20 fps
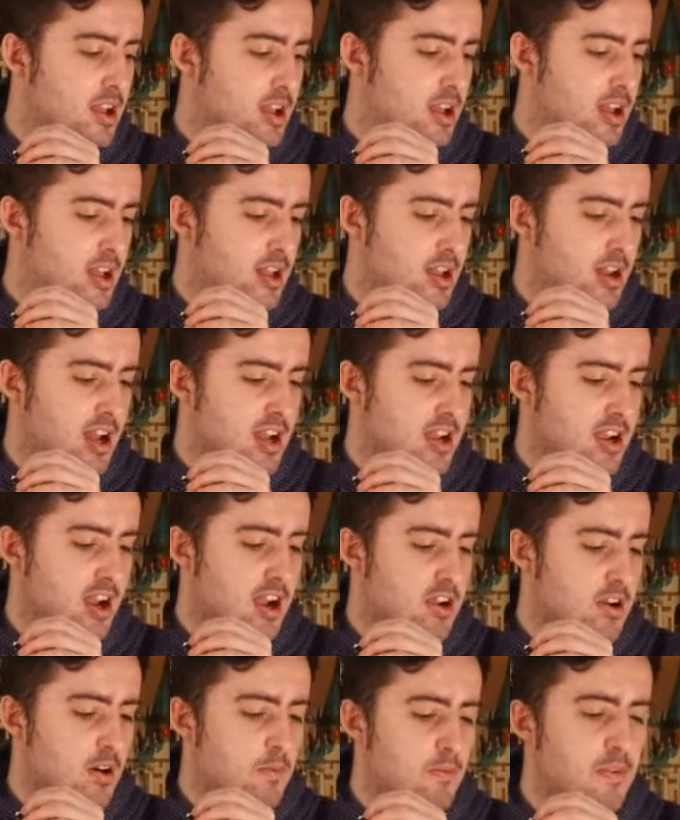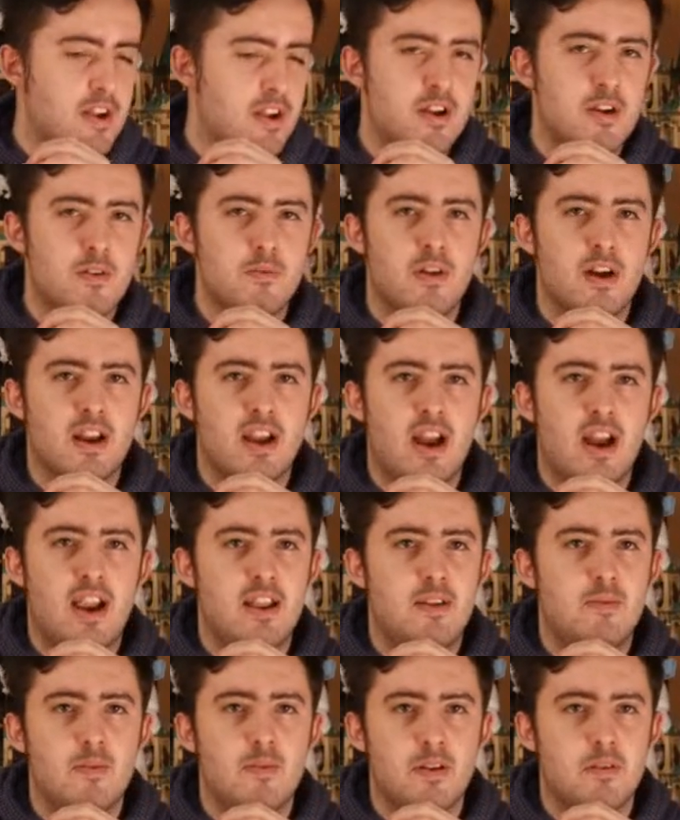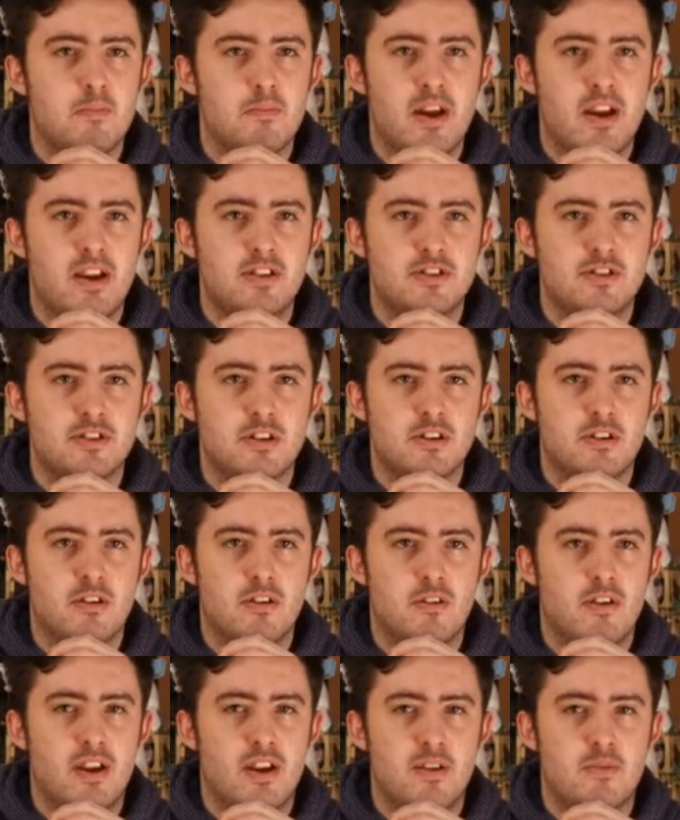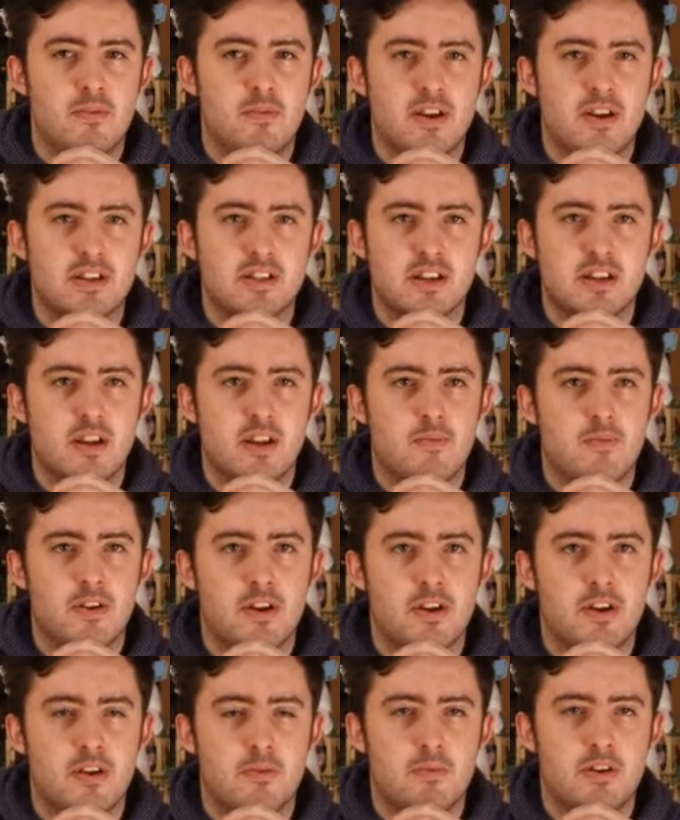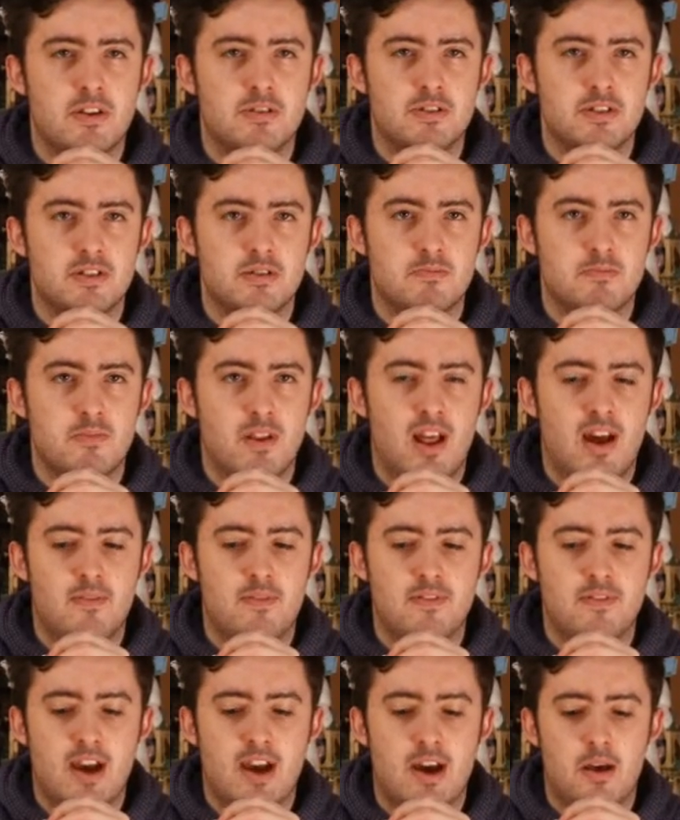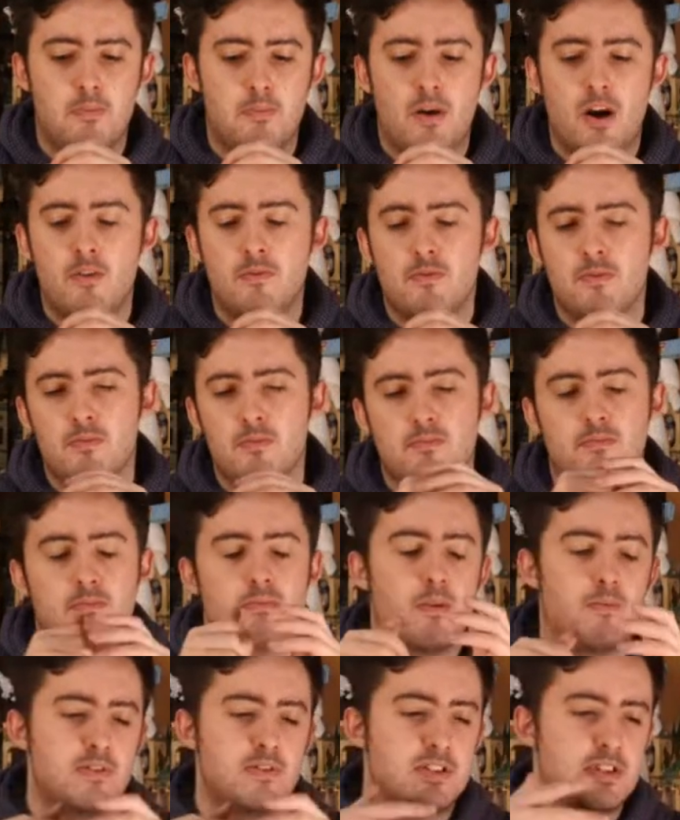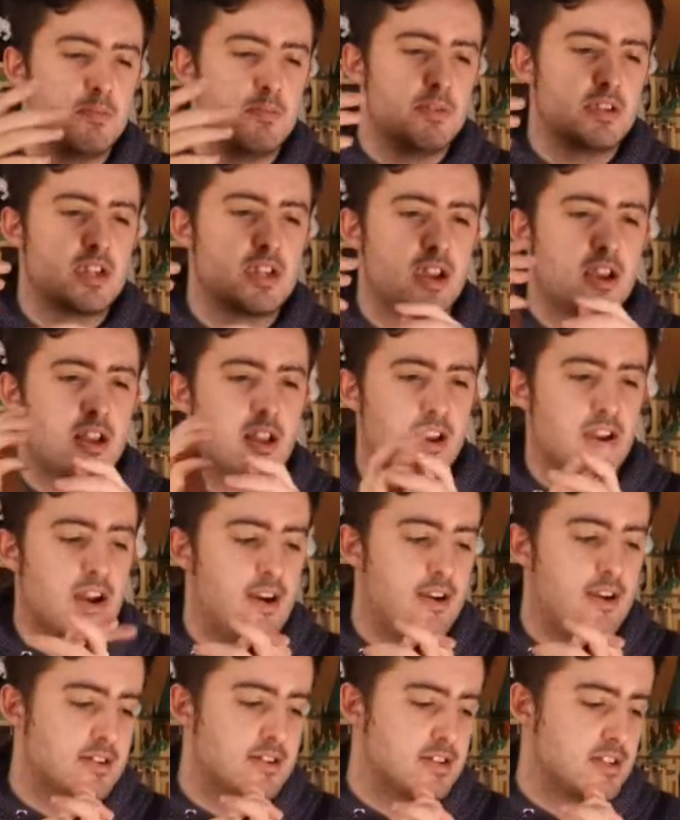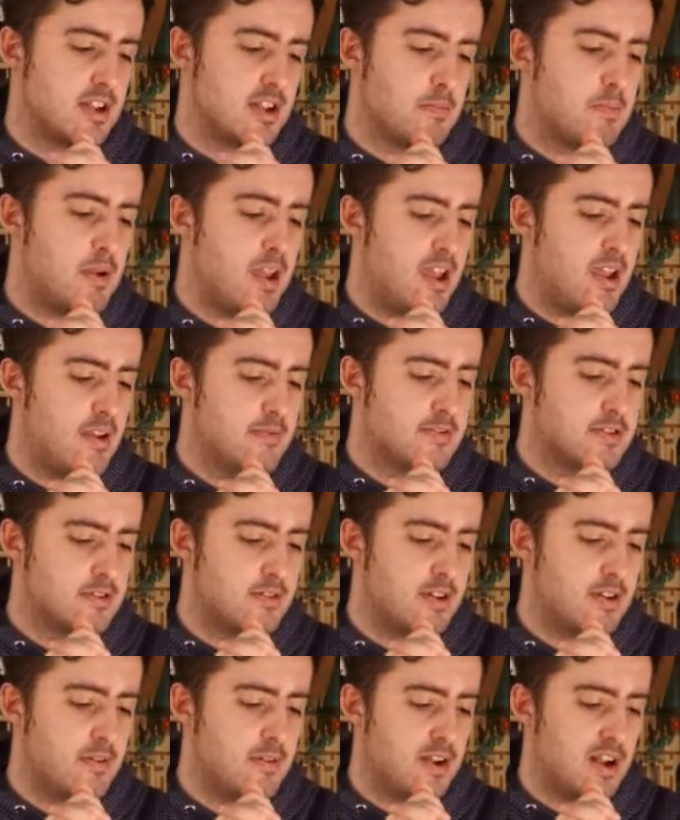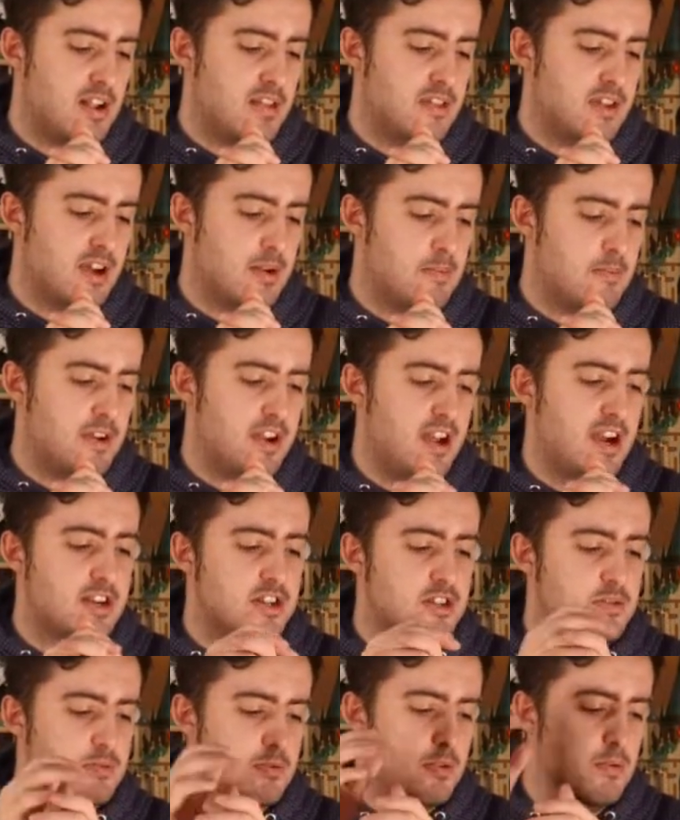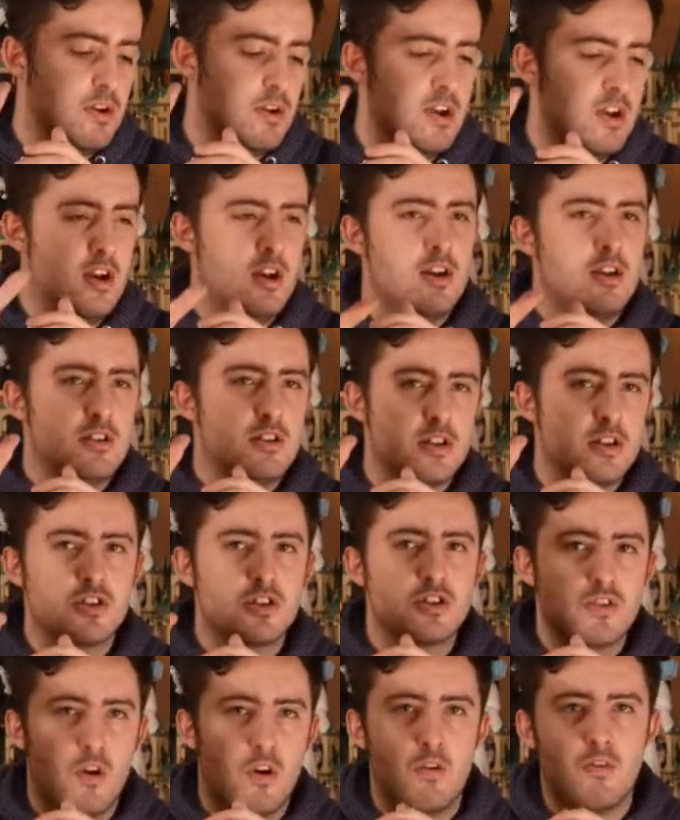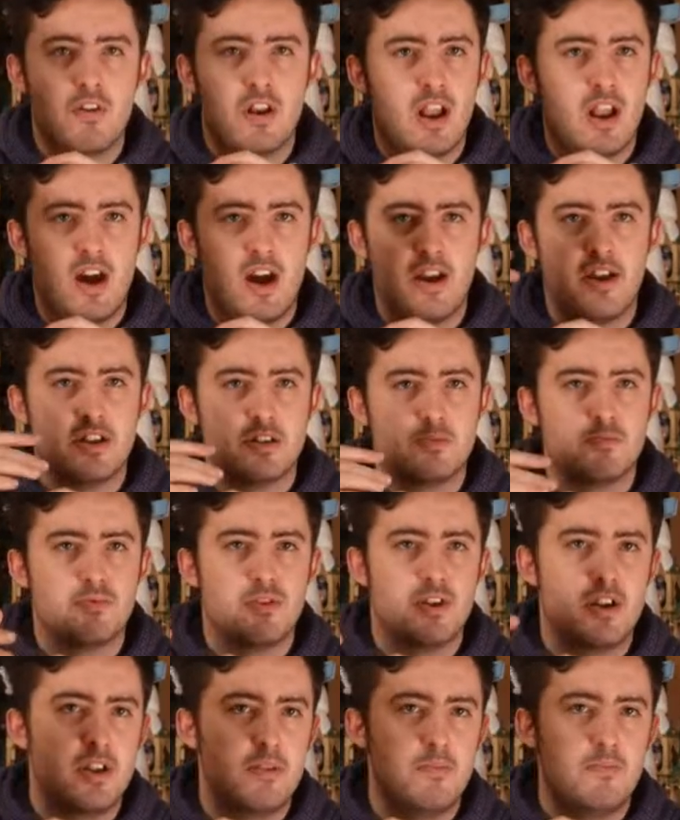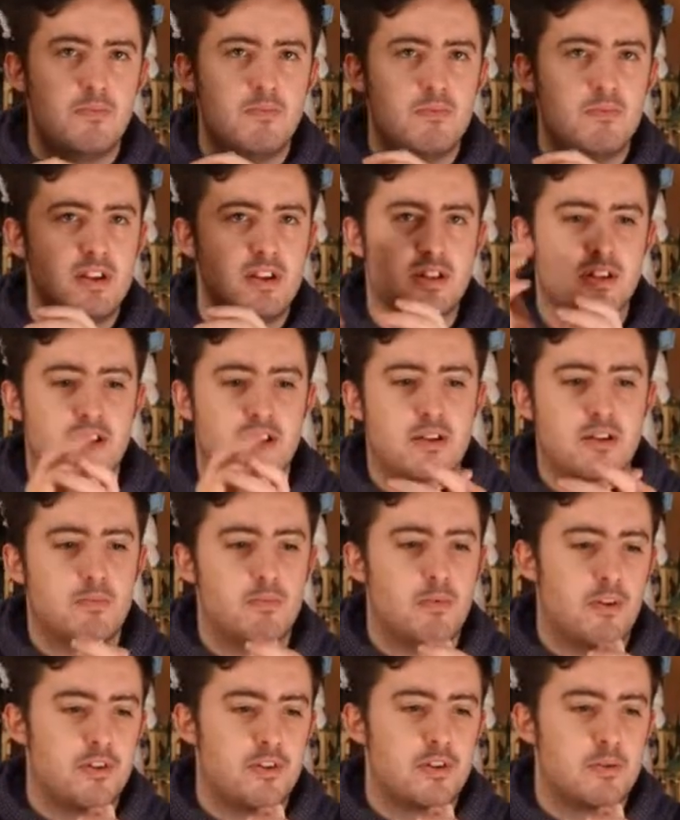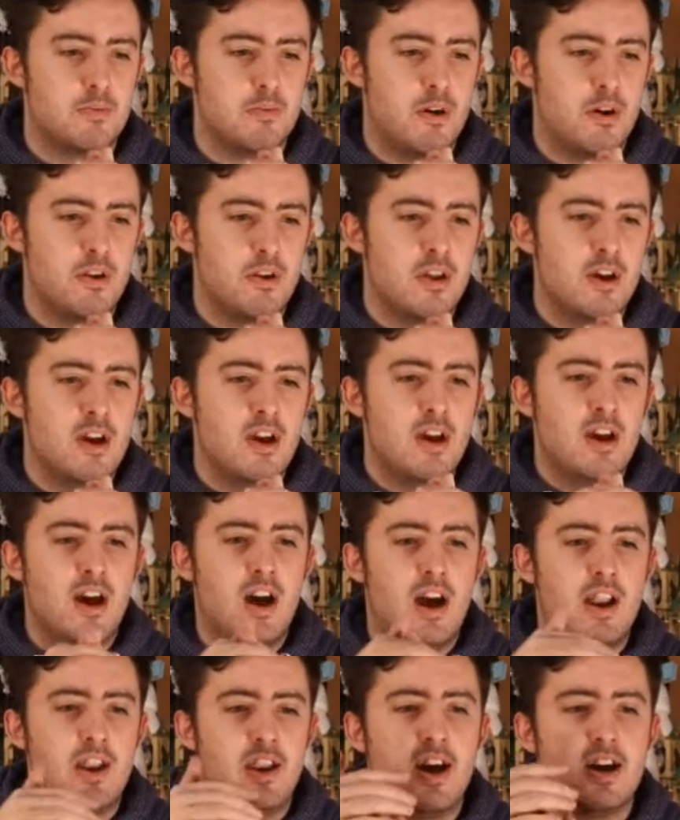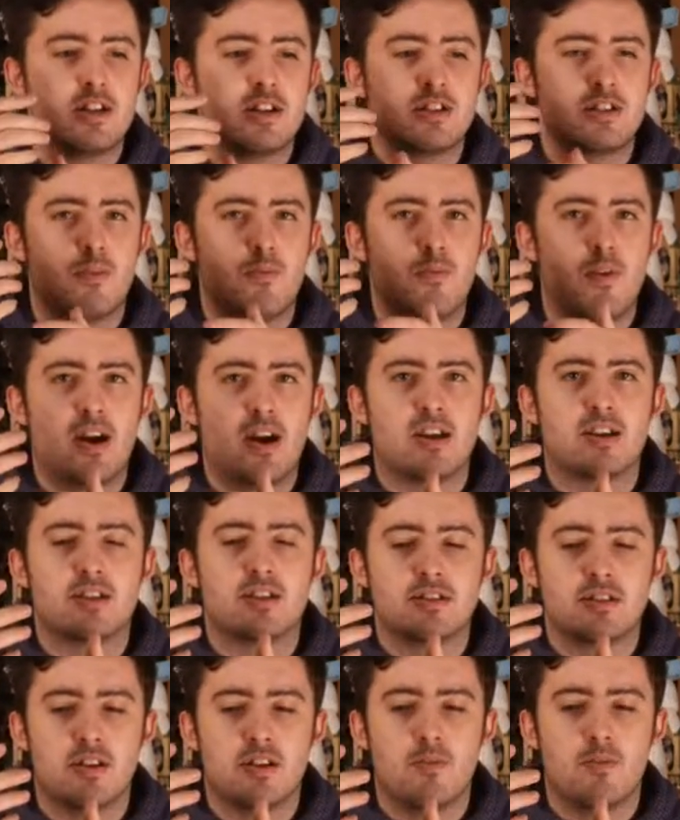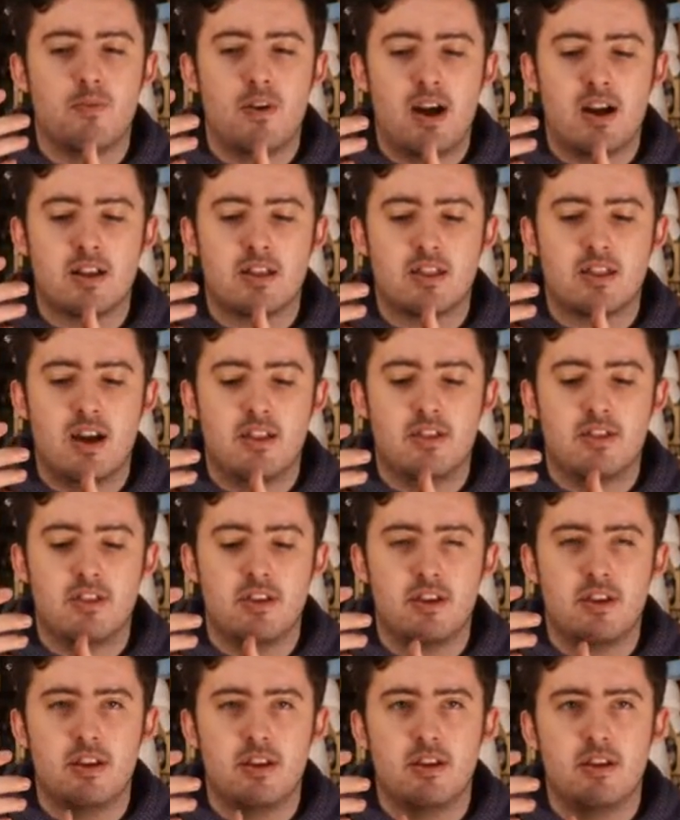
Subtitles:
Like I can't think of like anything major or anything significant which is left out, apart from obviously particular characters like Peeves or anything like that. The storyline is like a 1-to-1, and that's thanks to the fact that